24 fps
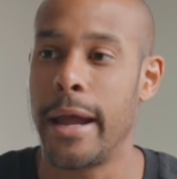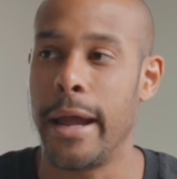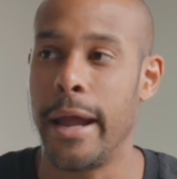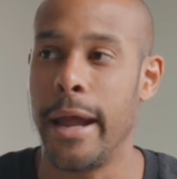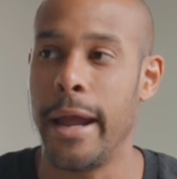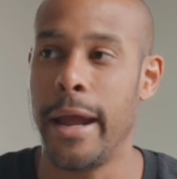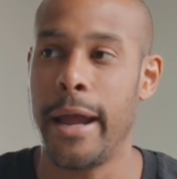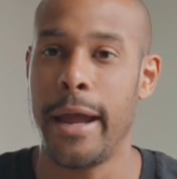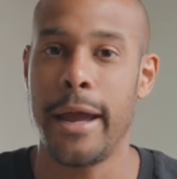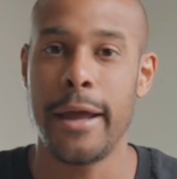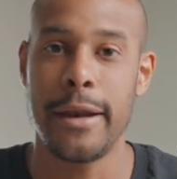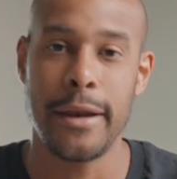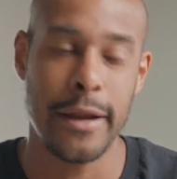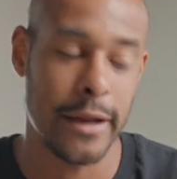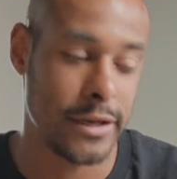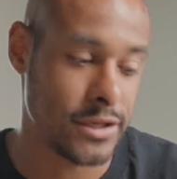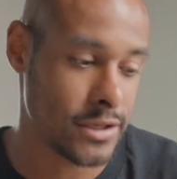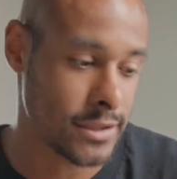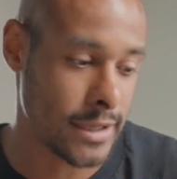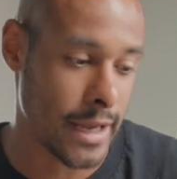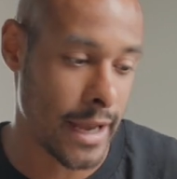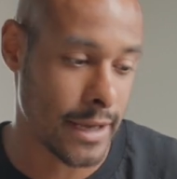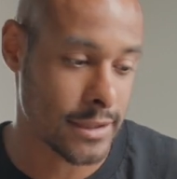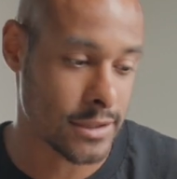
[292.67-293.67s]
And it
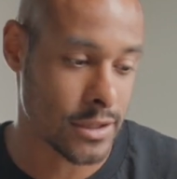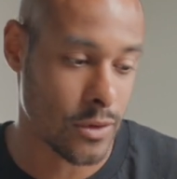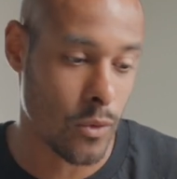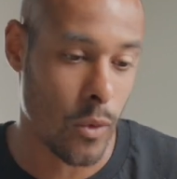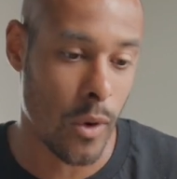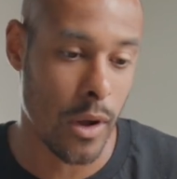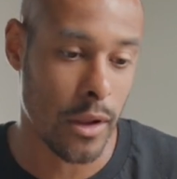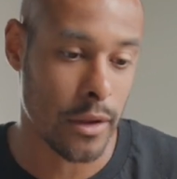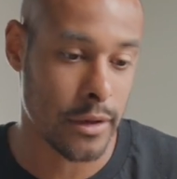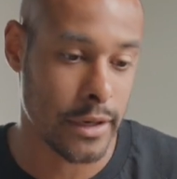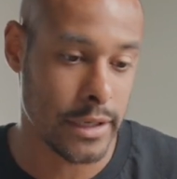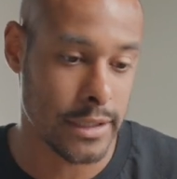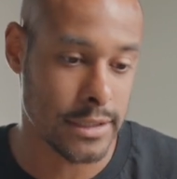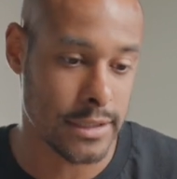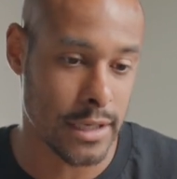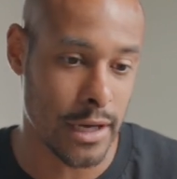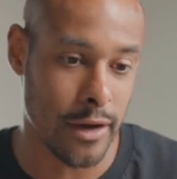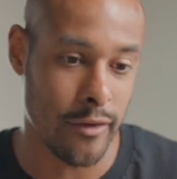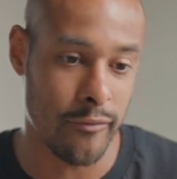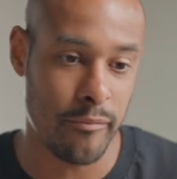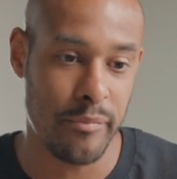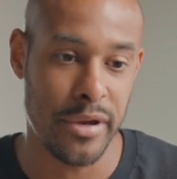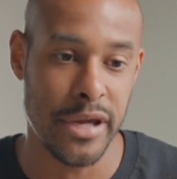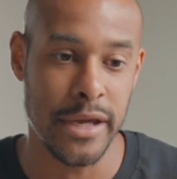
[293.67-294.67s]
just has the qualities
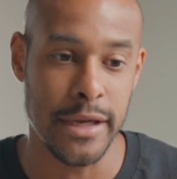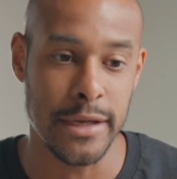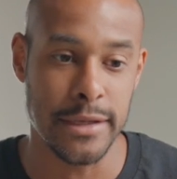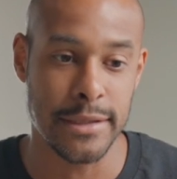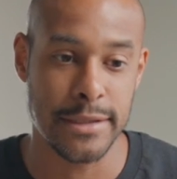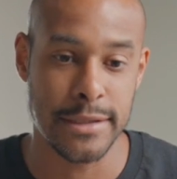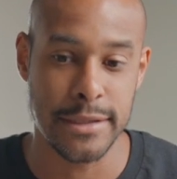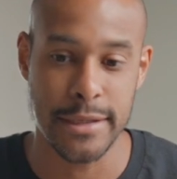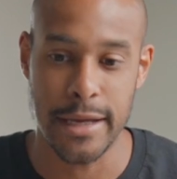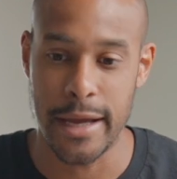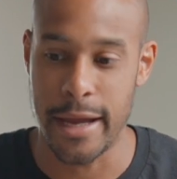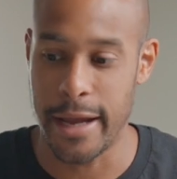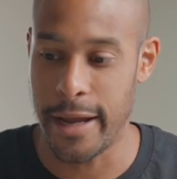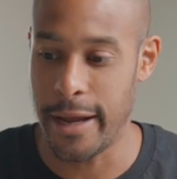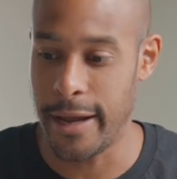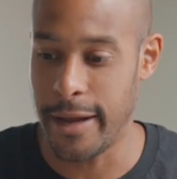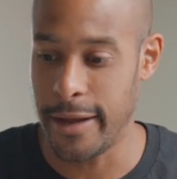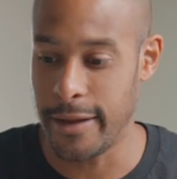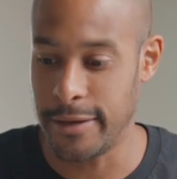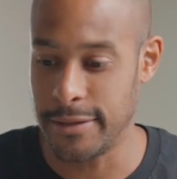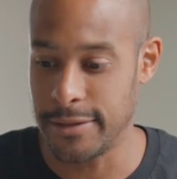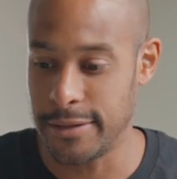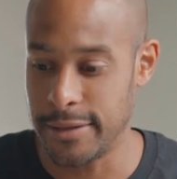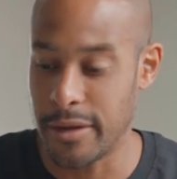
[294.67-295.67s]
of peace
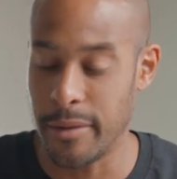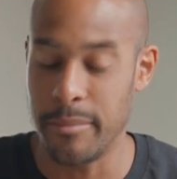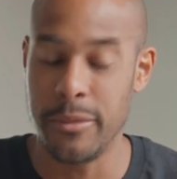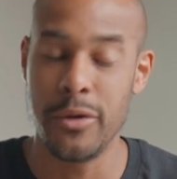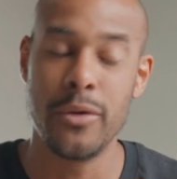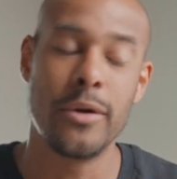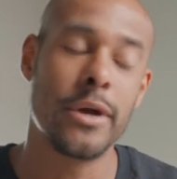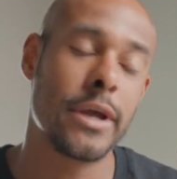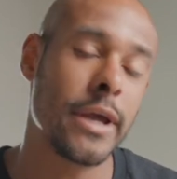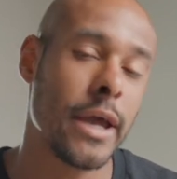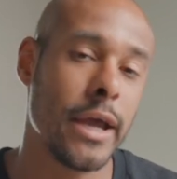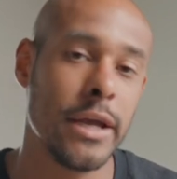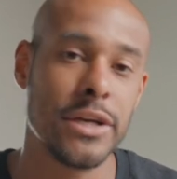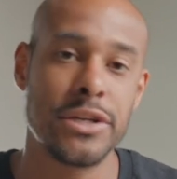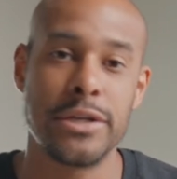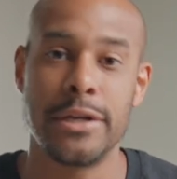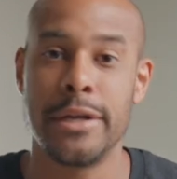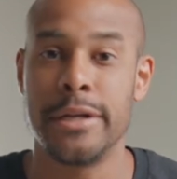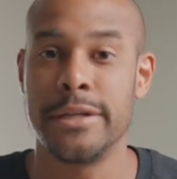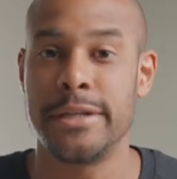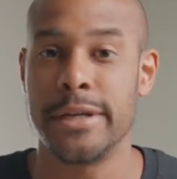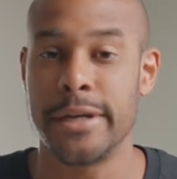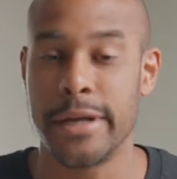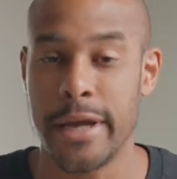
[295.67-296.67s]
and communication
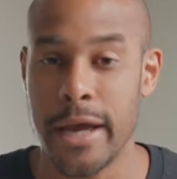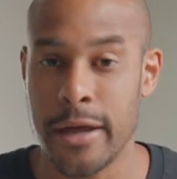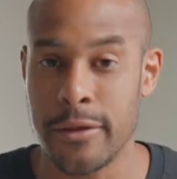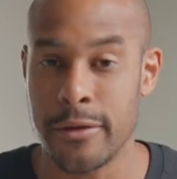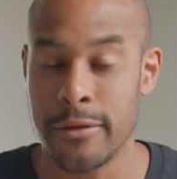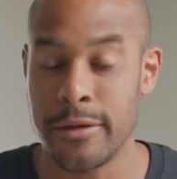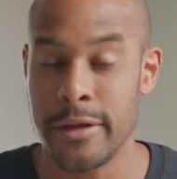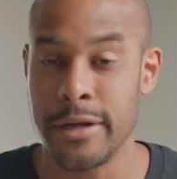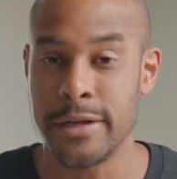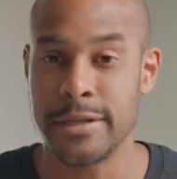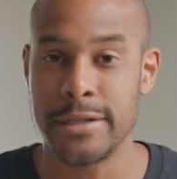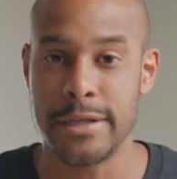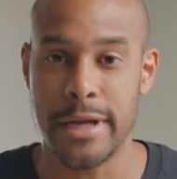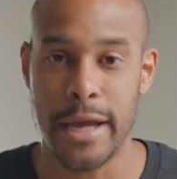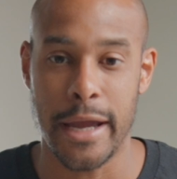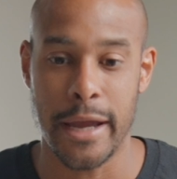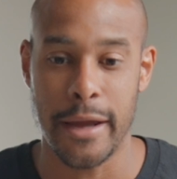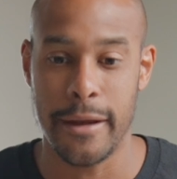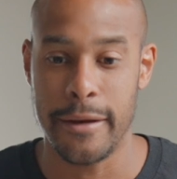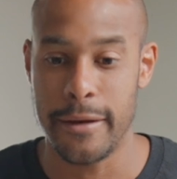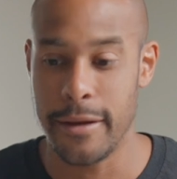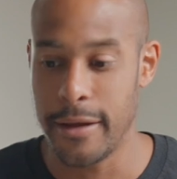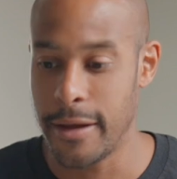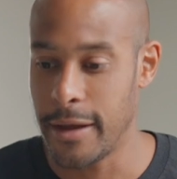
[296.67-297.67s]
and togetherness.
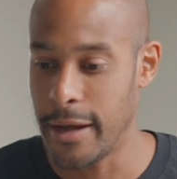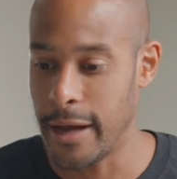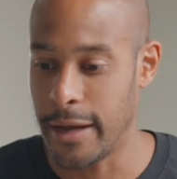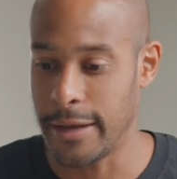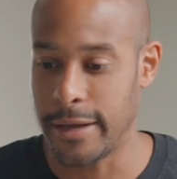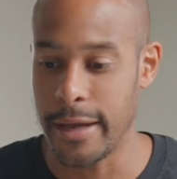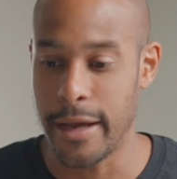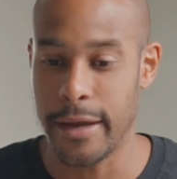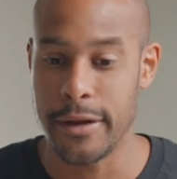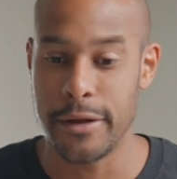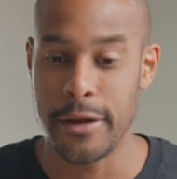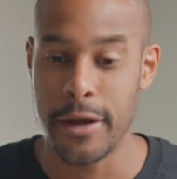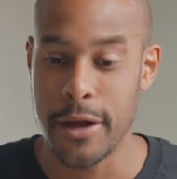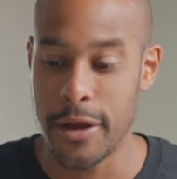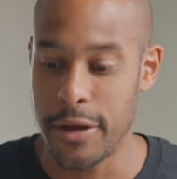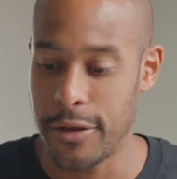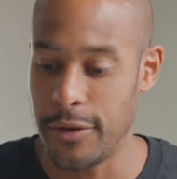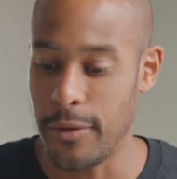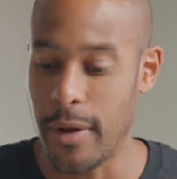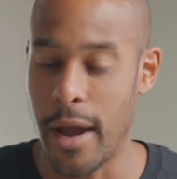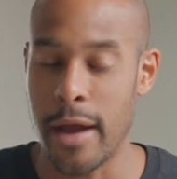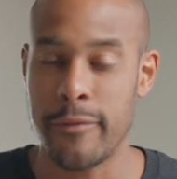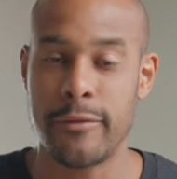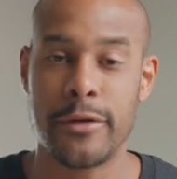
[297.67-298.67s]
And again,
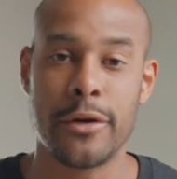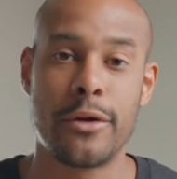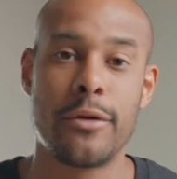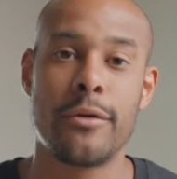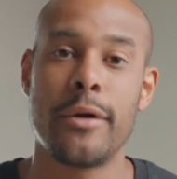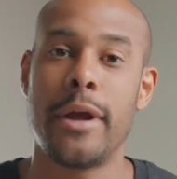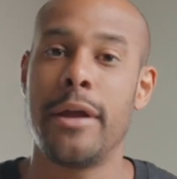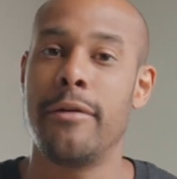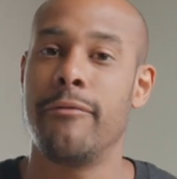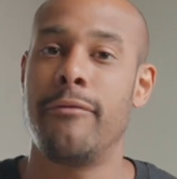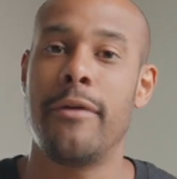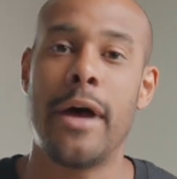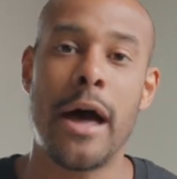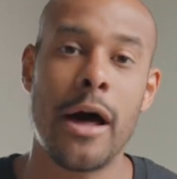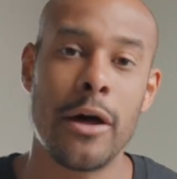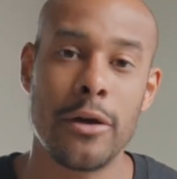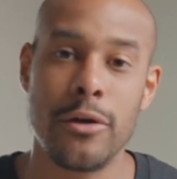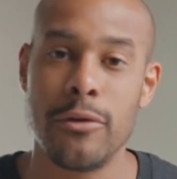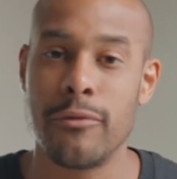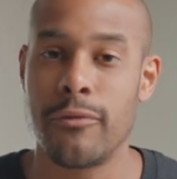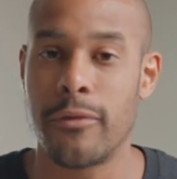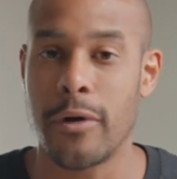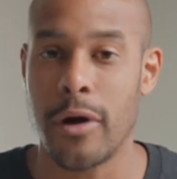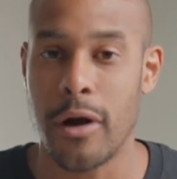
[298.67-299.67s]
you have to create
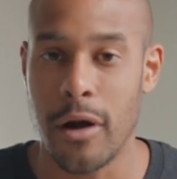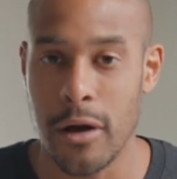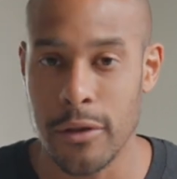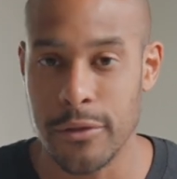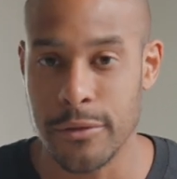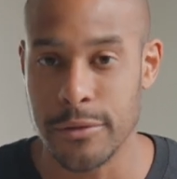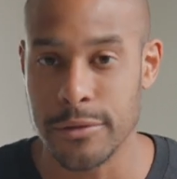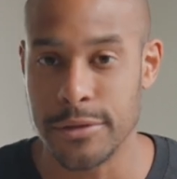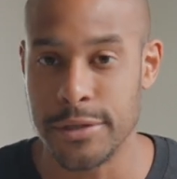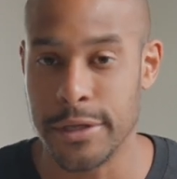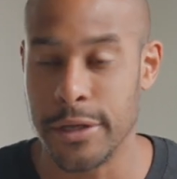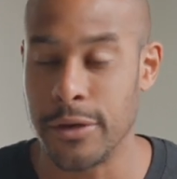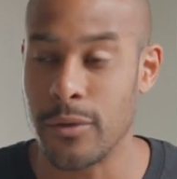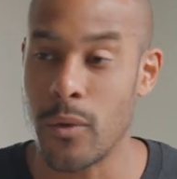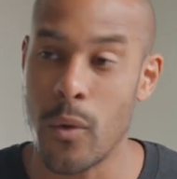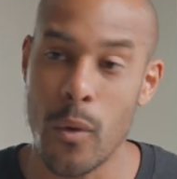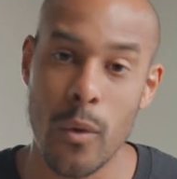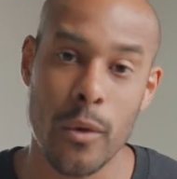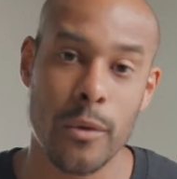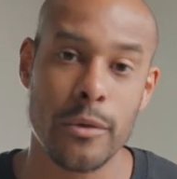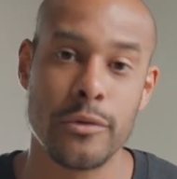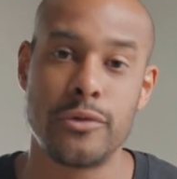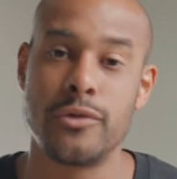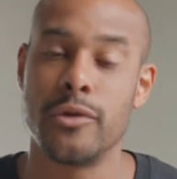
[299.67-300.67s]
value for others in
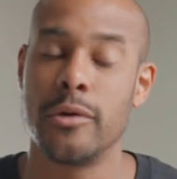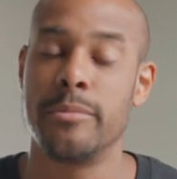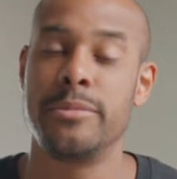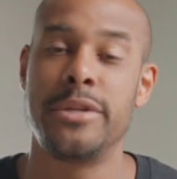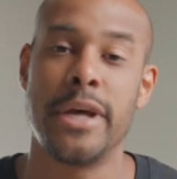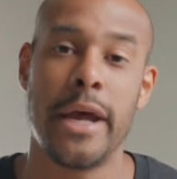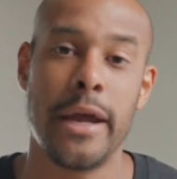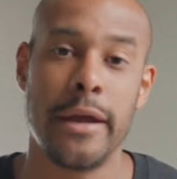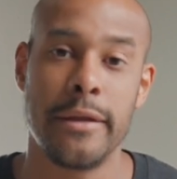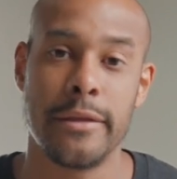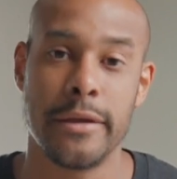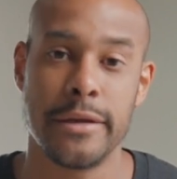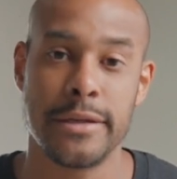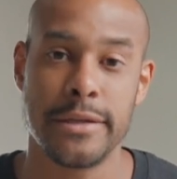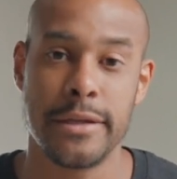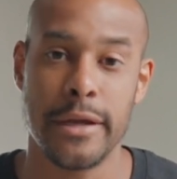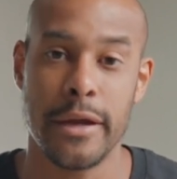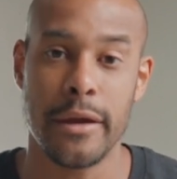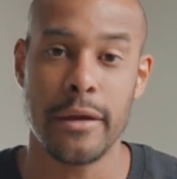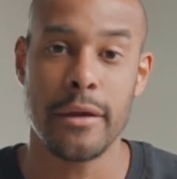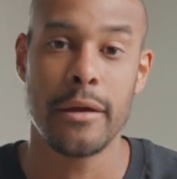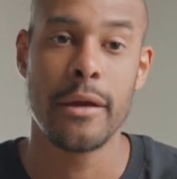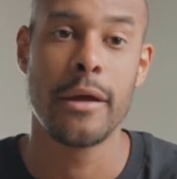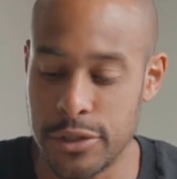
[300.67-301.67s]
order to obtain this
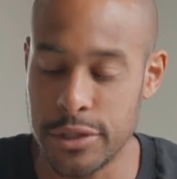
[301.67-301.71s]
thing.